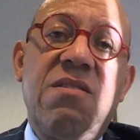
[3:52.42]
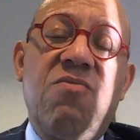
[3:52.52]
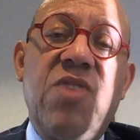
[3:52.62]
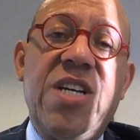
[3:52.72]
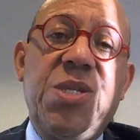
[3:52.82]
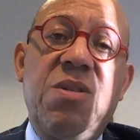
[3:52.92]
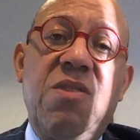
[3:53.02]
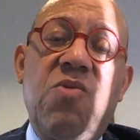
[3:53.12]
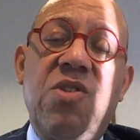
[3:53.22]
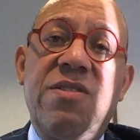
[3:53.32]
The rest of the
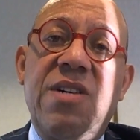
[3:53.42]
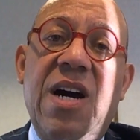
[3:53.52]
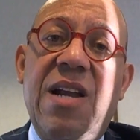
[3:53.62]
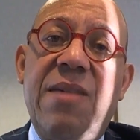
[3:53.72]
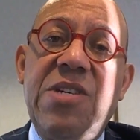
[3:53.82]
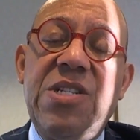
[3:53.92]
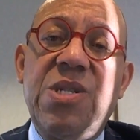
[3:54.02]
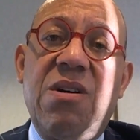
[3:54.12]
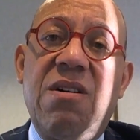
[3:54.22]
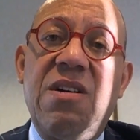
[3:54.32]
world economies
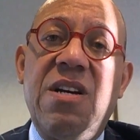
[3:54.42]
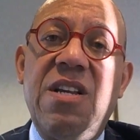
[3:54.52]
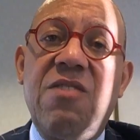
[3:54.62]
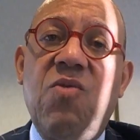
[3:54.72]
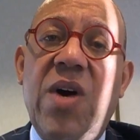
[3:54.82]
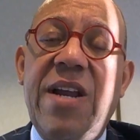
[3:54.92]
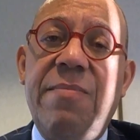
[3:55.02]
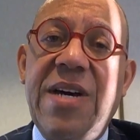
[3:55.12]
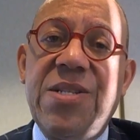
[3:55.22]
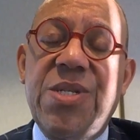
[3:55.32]
are in quite a
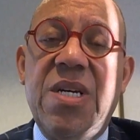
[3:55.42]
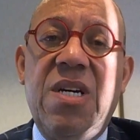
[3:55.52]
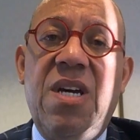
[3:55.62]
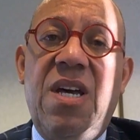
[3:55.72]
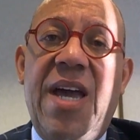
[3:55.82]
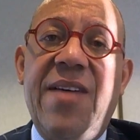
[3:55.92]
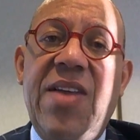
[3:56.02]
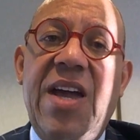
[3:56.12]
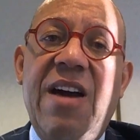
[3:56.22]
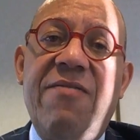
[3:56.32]
mess, and
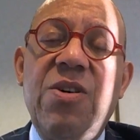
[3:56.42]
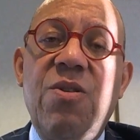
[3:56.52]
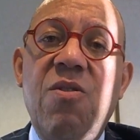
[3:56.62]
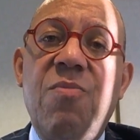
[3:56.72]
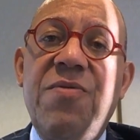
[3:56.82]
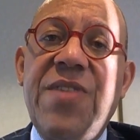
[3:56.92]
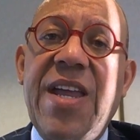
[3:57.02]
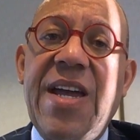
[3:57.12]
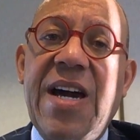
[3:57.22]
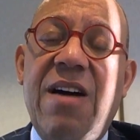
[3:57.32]
they have no hope of
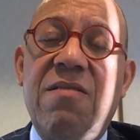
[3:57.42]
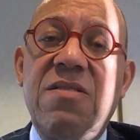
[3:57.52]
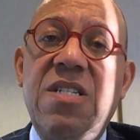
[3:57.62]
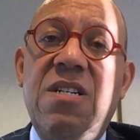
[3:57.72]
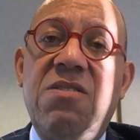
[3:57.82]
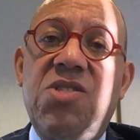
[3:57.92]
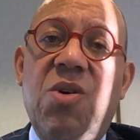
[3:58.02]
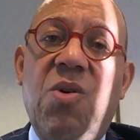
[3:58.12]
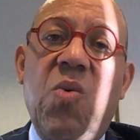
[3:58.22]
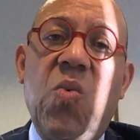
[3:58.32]
getting out.
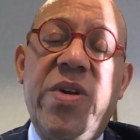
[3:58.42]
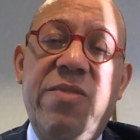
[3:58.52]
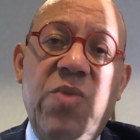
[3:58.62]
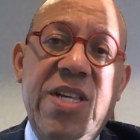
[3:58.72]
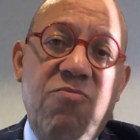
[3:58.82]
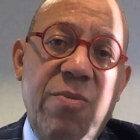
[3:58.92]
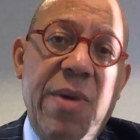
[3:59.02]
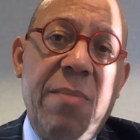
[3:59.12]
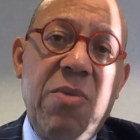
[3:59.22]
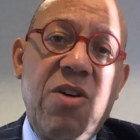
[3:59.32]
So when we
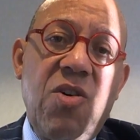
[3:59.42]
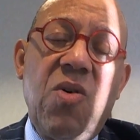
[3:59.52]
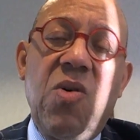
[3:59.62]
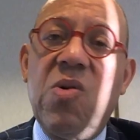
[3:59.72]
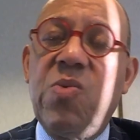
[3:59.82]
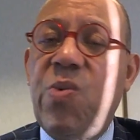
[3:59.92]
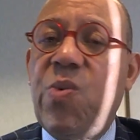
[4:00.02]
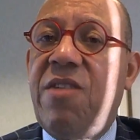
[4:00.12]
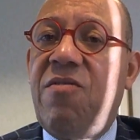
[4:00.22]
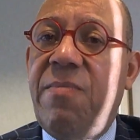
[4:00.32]
remember gold, we
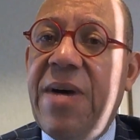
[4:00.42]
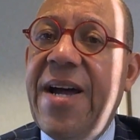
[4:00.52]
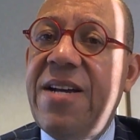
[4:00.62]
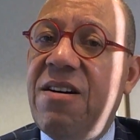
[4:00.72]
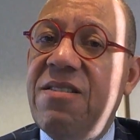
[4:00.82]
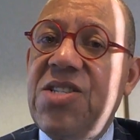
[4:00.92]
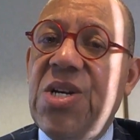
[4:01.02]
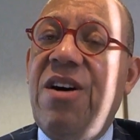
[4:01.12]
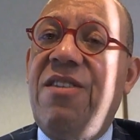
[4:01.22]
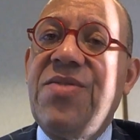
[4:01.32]
want to remind
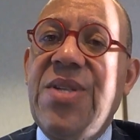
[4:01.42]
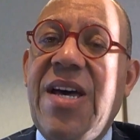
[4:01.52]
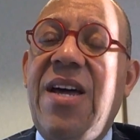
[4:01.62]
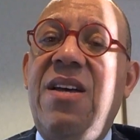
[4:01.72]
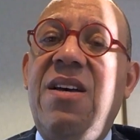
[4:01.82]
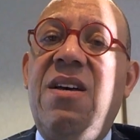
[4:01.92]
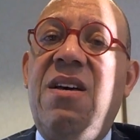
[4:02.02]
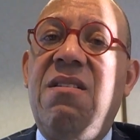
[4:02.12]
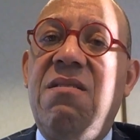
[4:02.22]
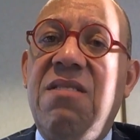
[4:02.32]
ourselves that
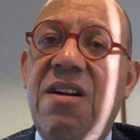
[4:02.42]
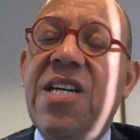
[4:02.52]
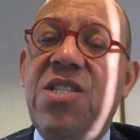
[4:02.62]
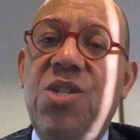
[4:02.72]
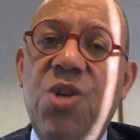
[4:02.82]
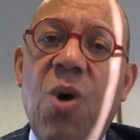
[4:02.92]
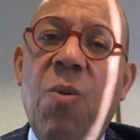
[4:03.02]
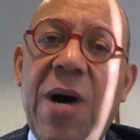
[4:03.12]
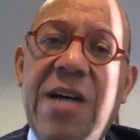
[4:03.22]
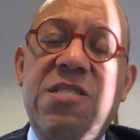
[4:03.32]
there is no
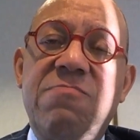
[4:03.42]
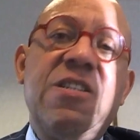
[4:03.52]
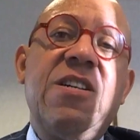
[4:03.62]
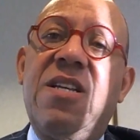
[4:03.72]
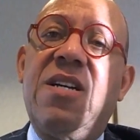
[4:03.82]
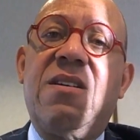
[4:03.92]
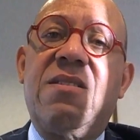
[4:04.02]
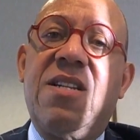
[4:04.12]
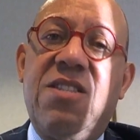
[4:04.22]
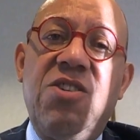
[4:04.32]
possibility that the